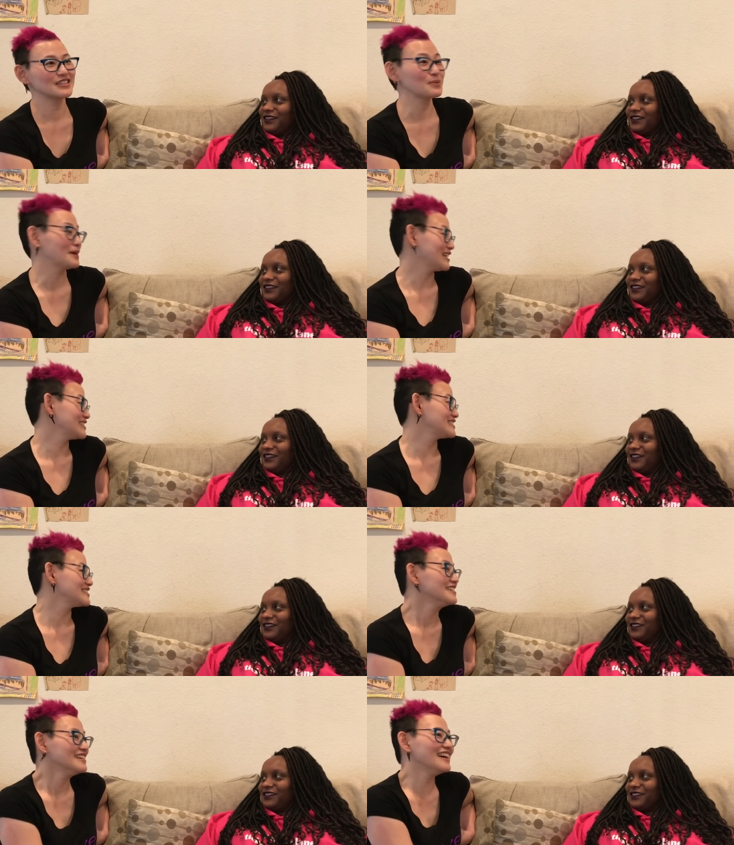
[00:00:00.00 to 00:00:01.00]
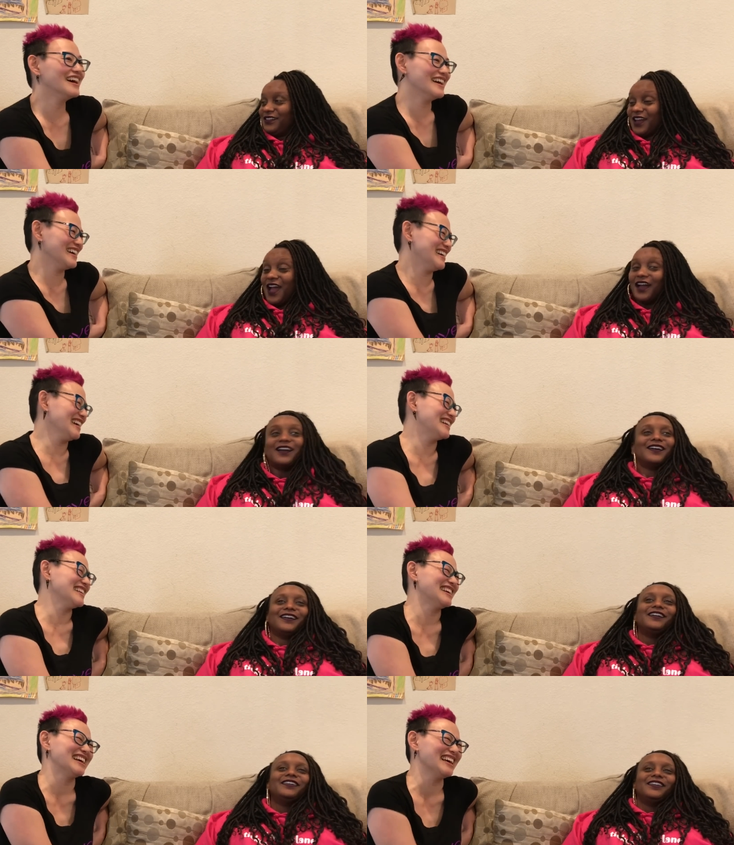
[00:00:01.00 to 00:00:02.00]
Speaker 1: their minds yeah.
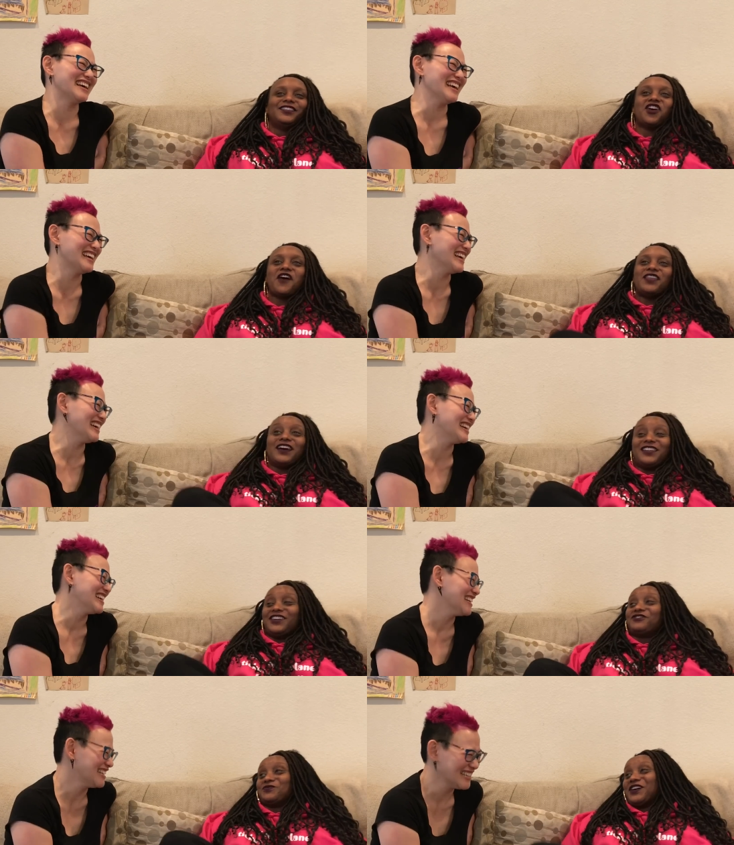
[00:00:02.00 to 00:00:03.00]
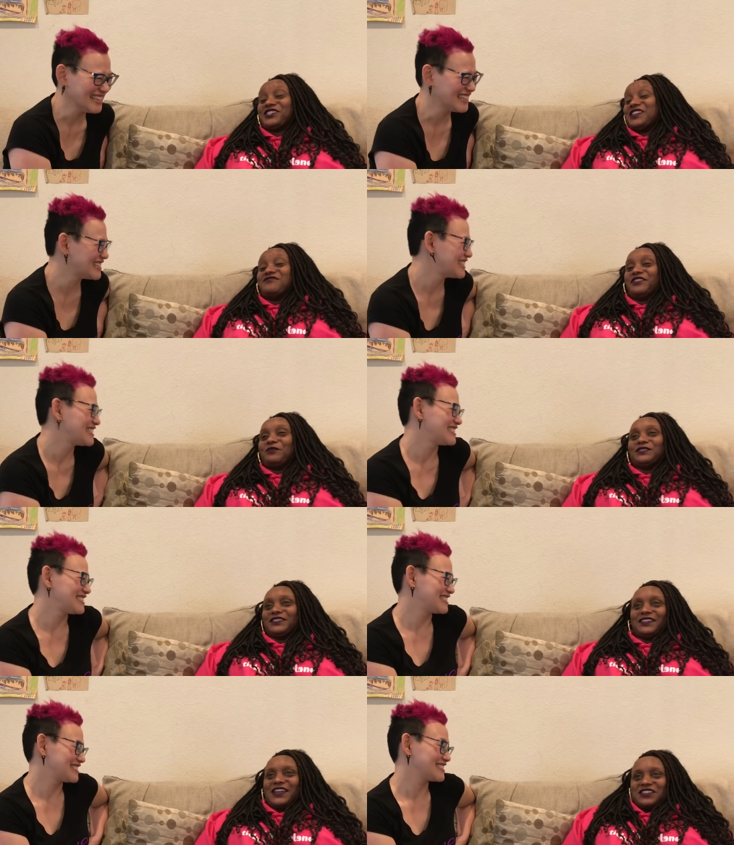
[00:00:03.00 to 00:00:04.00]
No, I, would love to watch. It. I didn't know that was
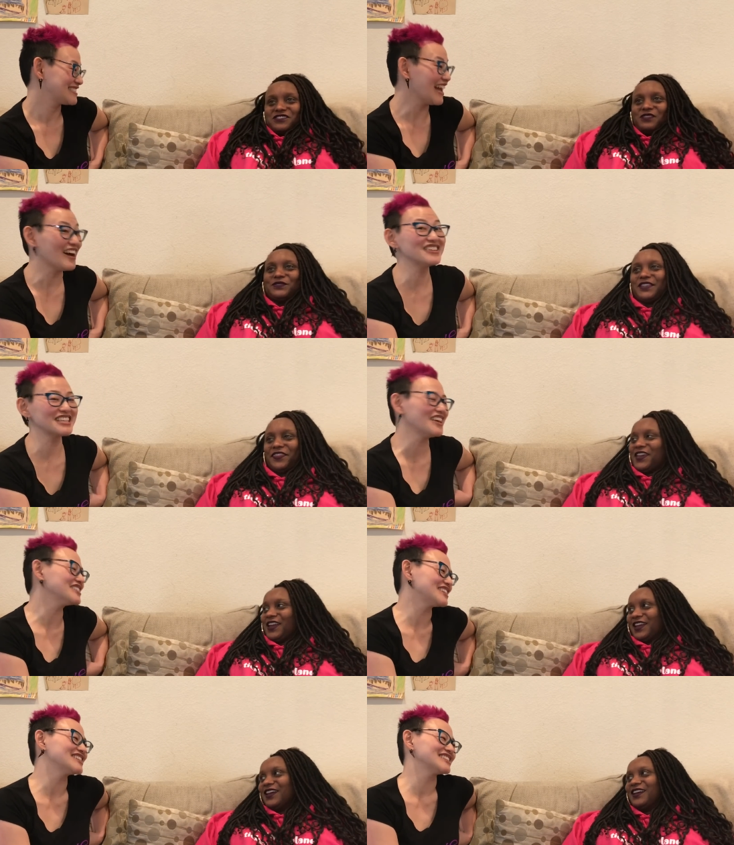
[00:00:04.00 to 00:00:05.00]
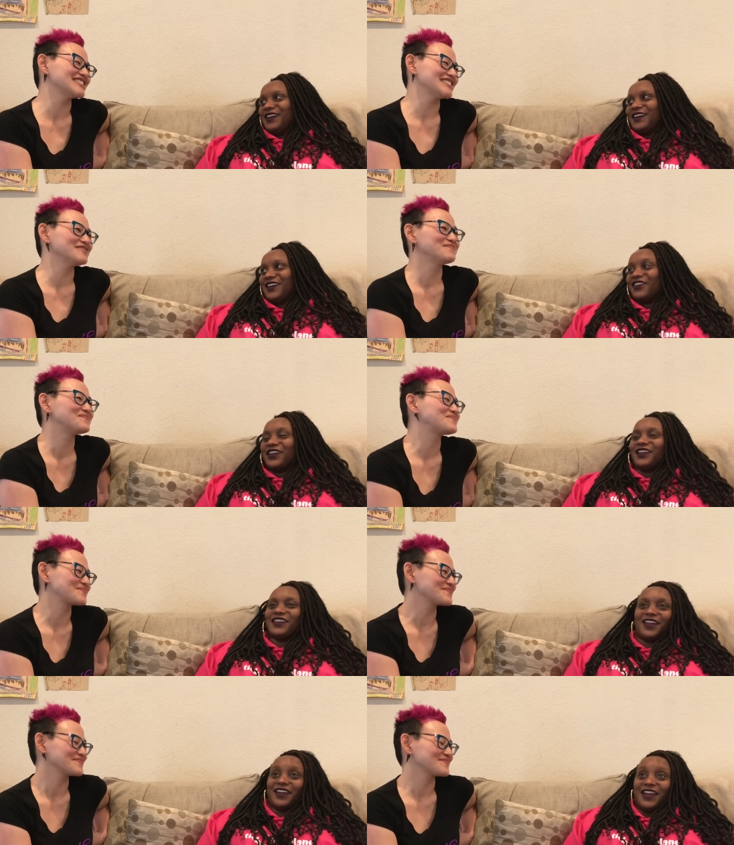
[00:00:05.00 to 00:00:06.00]
a. I didn't know. Yeah, I'll send. I'll send the link to you. Okay. Yeah,
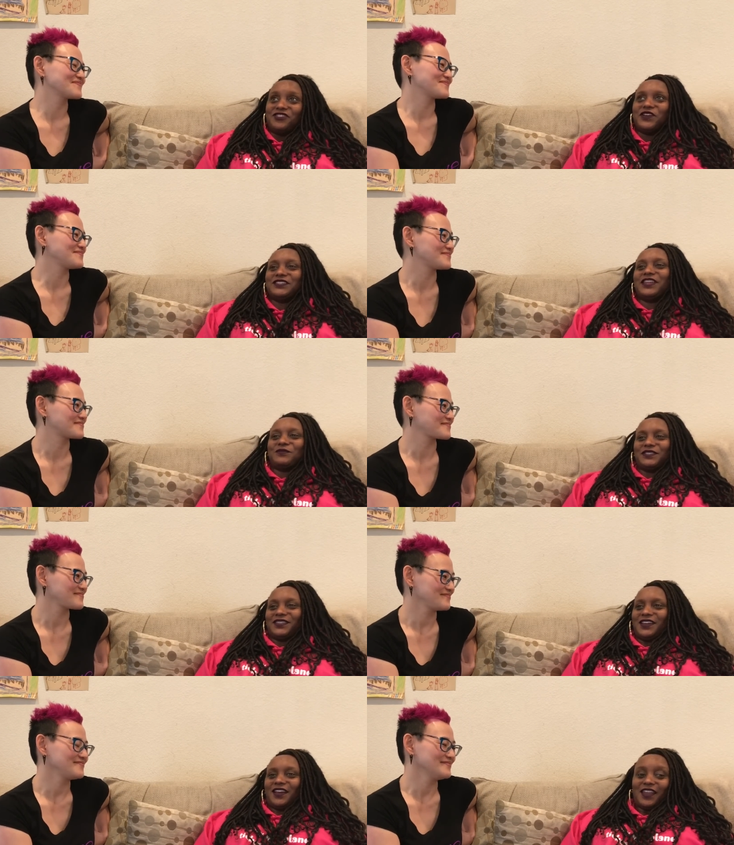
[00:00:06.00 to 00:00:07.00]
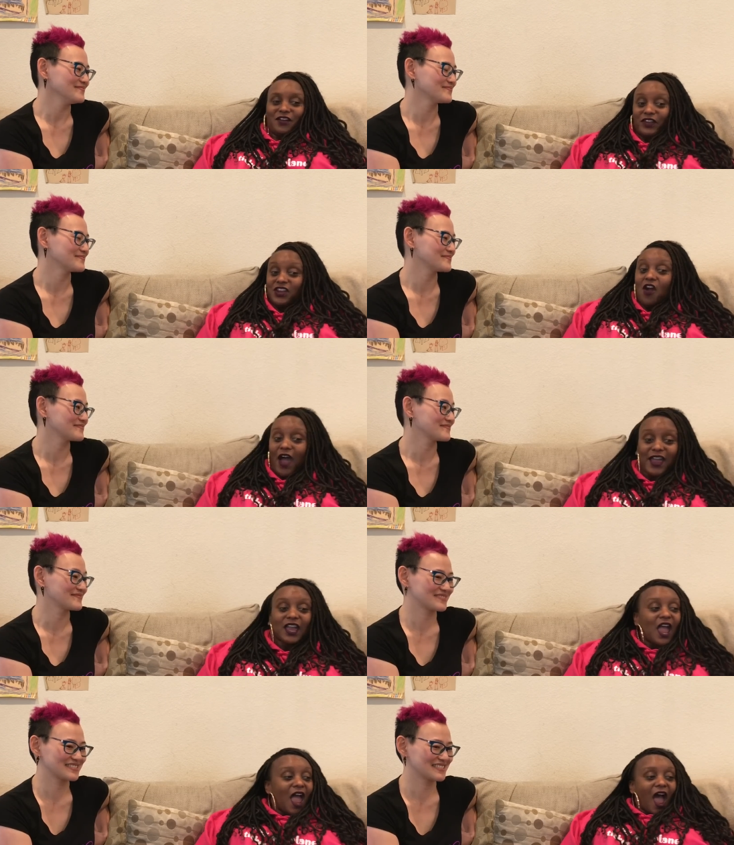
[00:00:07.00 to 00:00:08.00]
I had no idea that was a thing. I love it. No, I,
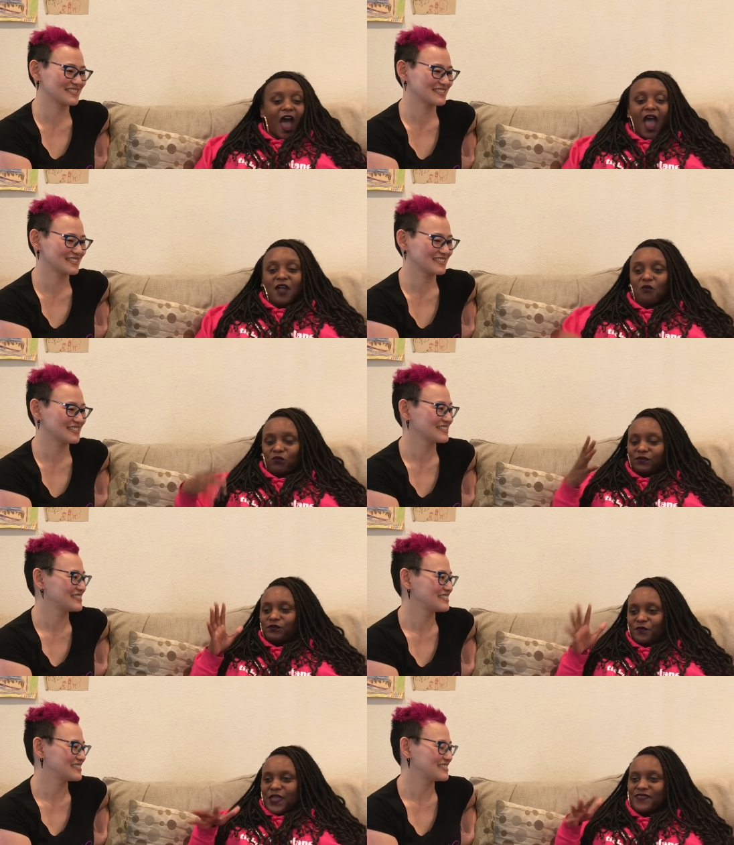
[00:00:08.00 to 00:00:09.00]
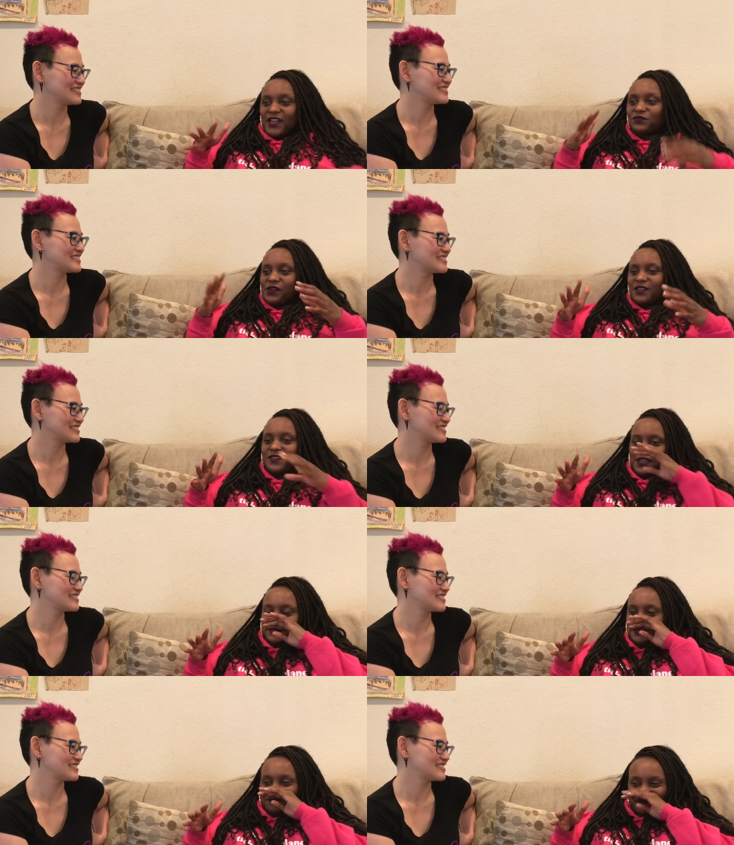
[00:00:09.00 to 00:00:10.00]
I, and that's one of the things
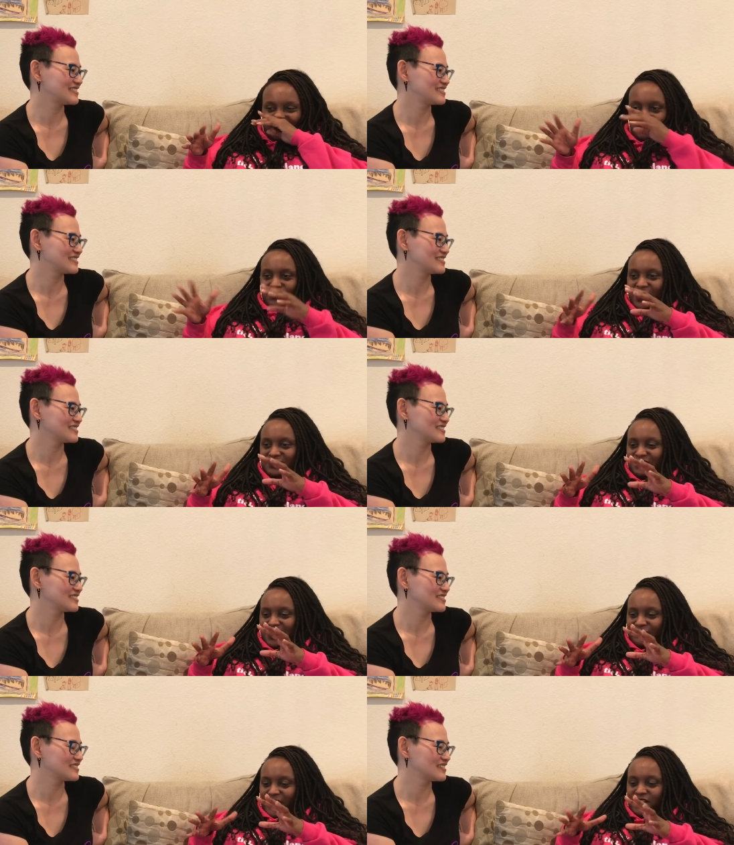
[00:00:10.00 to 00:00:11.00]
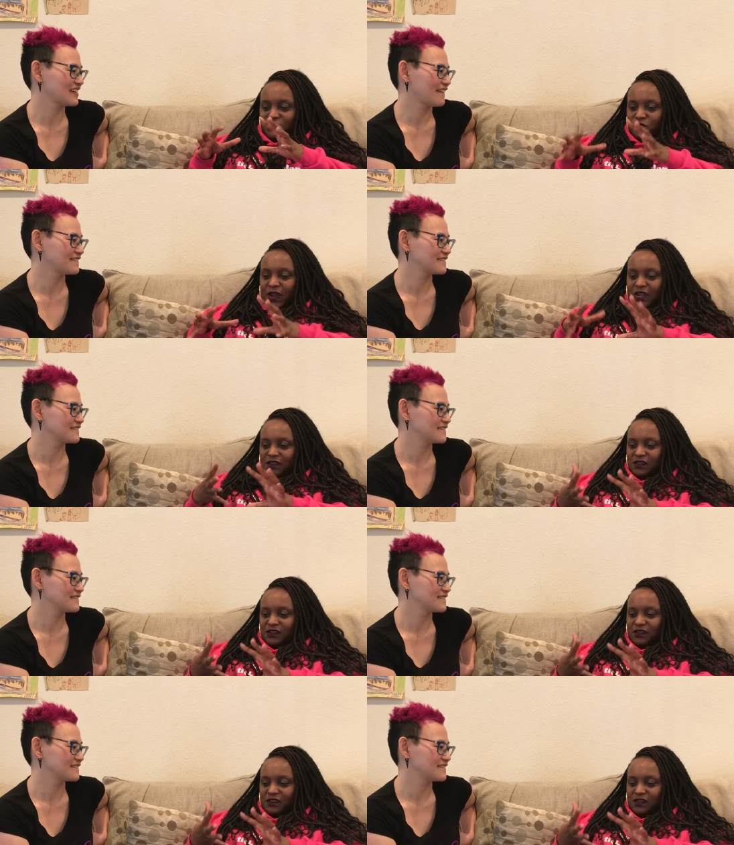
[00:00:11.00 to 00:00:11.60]
that I find is great.